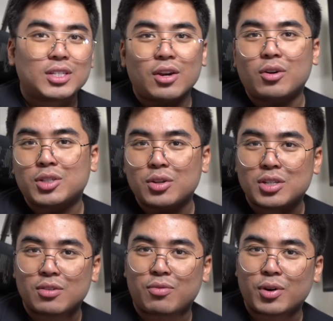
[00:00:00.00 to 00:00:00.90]
I also use
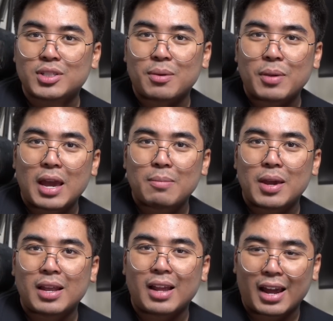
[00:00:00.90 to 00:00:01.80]
it for some
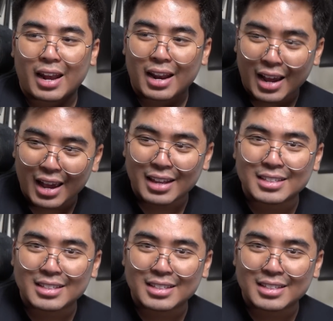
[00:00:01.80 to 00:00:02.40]
gaming. And again,